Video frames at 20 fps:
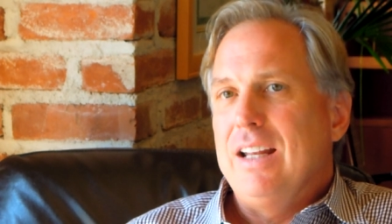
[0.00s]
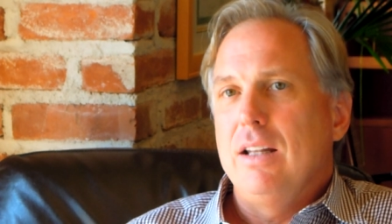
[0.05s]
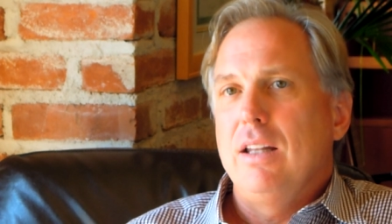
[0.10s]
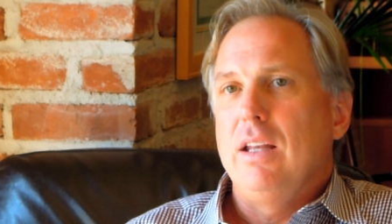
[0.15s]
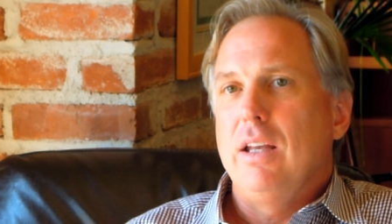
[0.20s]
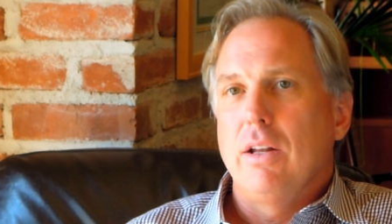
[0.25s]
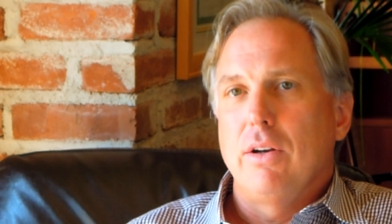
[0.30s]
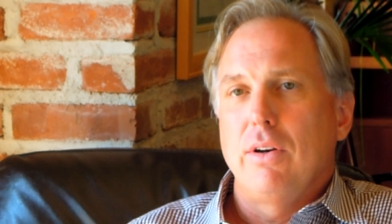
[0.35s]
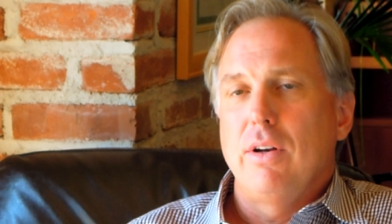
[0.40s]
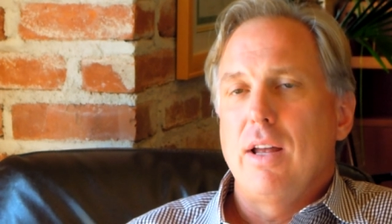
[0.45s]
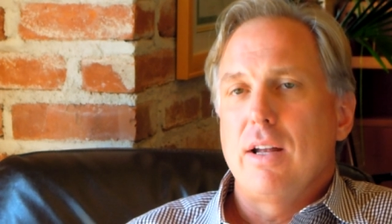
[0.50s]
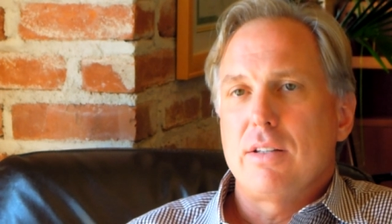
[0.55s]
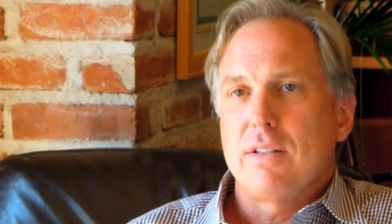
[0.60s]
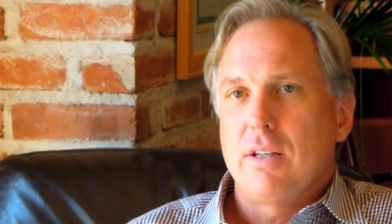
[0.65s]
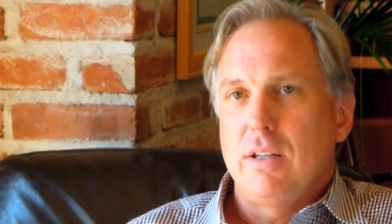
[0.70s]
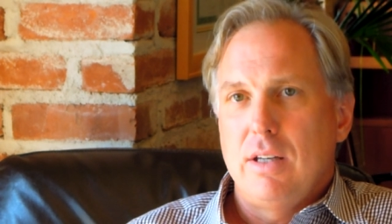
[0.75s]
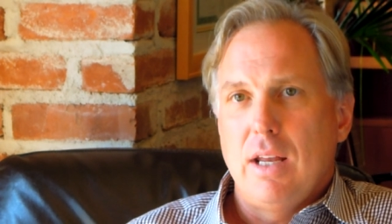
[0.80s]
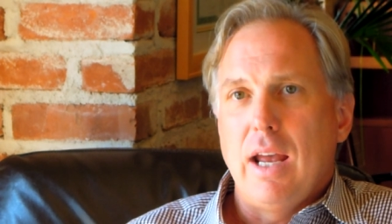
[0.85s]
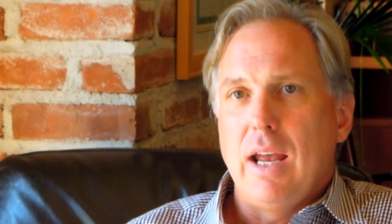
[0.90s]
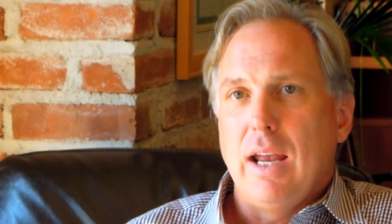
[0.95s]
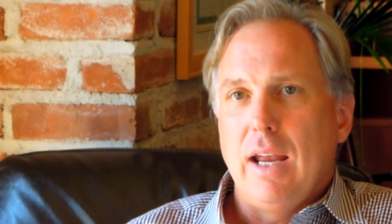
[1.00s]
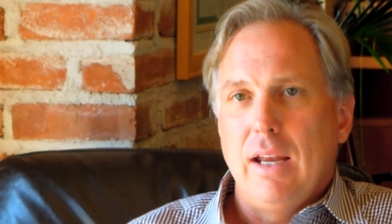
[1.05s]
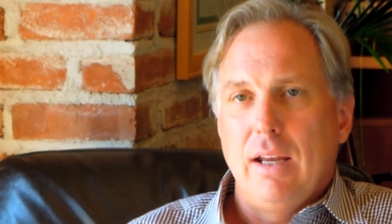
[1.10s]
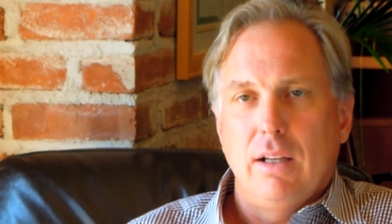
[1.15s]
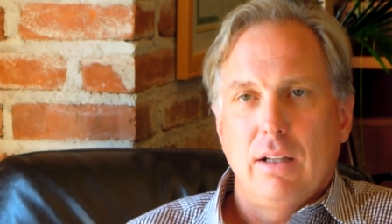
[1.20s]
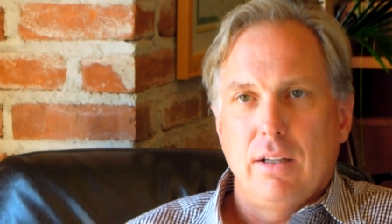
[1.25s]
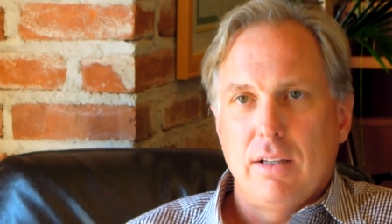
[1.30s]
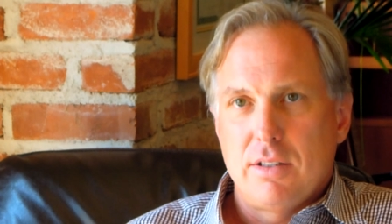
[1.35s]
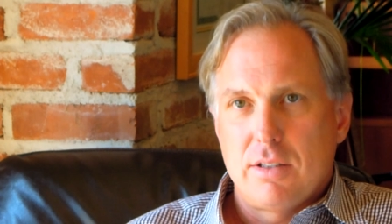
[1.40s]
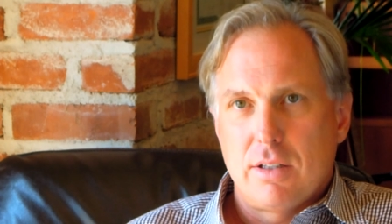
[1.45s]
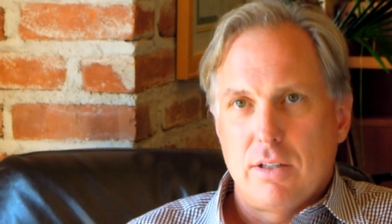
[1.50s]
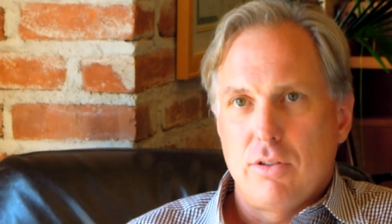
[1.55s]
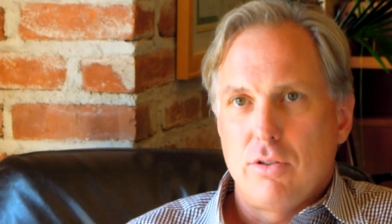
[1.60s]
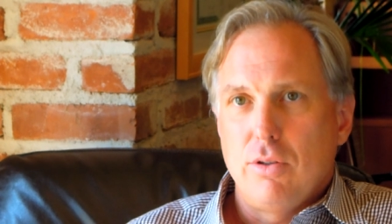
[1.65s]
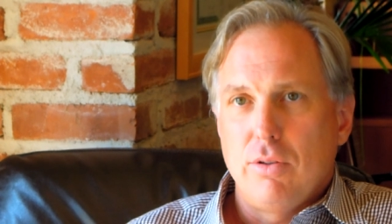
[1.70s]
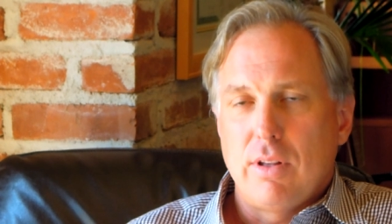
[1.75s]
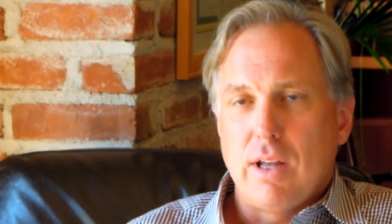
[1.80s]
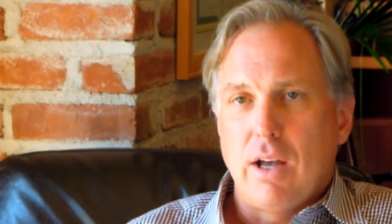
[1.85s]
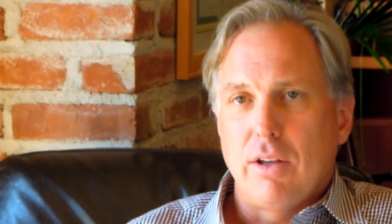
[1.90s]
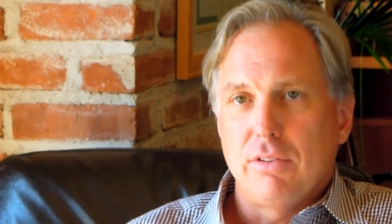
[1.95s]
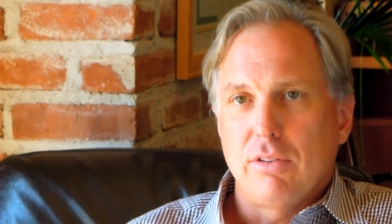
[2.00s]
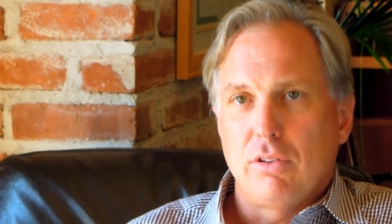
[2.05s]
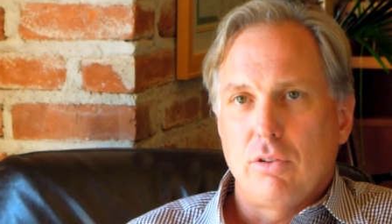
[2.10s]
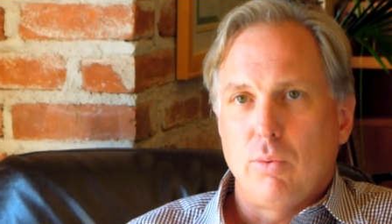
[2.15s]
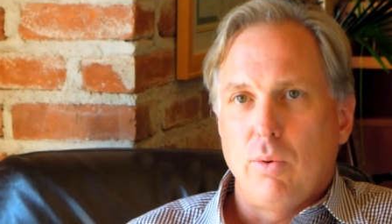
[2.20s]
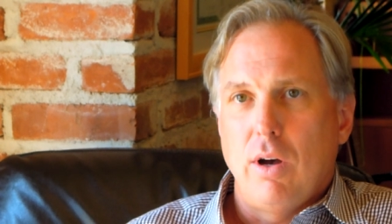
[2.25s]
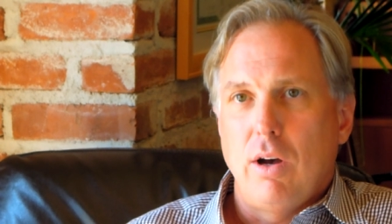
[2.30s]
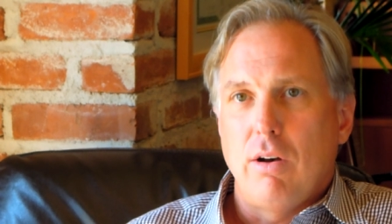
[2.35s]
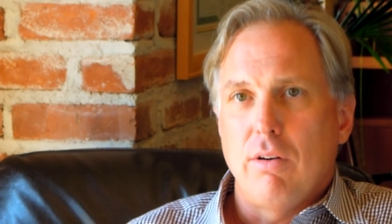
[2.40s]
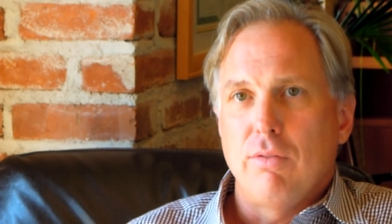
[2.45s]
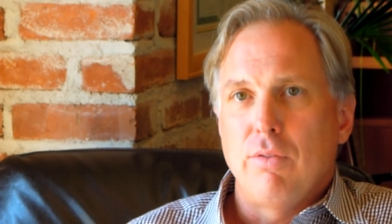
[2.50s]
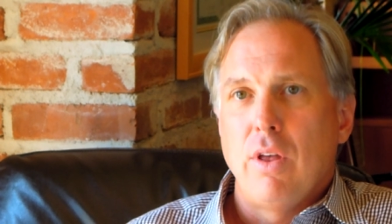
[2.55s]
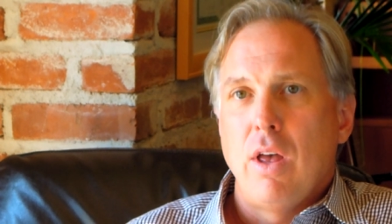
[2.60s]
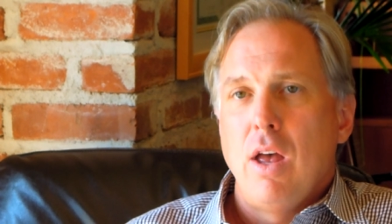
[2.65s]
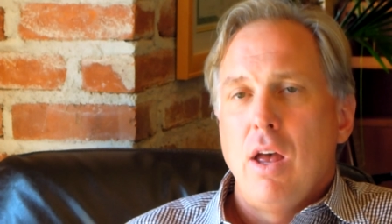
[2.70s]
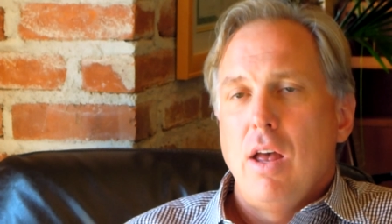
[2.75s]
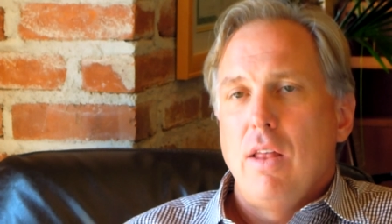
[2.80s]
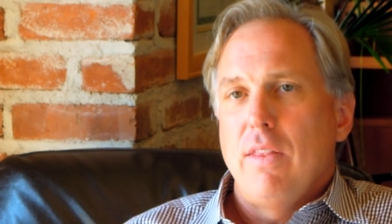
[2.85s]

in the internet today, at least in 2012,